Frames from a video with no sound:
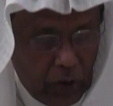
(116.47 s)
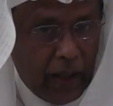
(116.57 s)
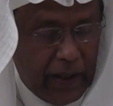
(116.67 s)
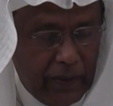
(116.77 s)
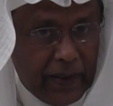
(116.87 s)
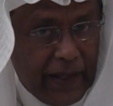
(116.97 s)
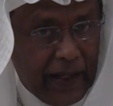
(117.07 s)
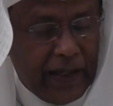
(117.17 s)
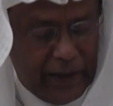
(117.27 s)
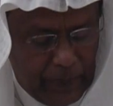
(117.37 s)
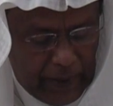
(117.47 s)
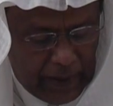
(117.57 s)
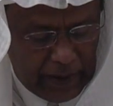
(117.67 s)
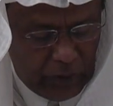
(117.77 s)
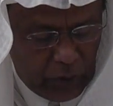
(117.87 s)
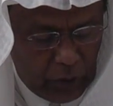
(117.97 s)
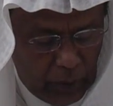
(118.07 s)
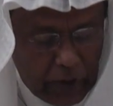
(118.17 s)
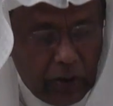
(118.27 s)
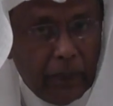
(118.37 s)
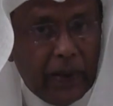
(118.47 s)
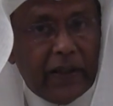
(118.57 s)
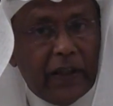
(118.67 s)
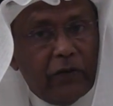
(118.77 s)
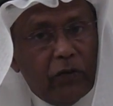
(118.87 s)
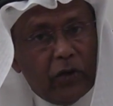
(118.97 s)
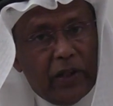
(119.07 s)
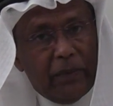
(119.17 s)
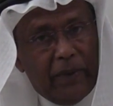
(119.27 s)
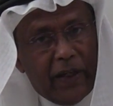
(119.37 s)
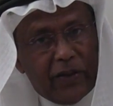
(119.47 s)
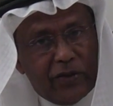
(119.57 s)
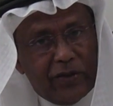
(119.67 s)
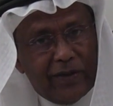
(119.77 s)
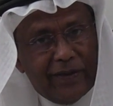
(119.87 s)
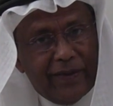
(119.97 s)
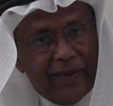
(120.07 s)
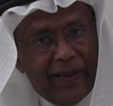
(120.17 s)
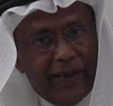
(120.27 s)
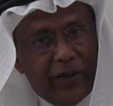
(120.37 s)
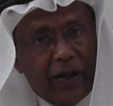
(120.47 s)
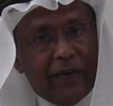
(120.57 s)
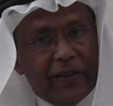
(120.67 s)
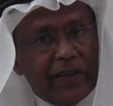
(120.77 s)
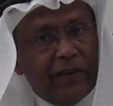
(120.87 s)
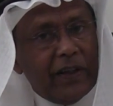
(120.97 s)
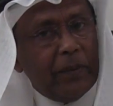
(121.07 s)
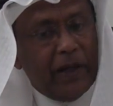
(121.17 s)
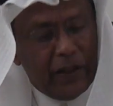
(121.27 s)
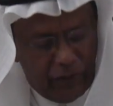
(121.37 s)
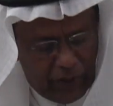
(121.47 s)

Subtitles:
are given 10 SBAs which you must complete in 14 minutes. You are given 70 minutes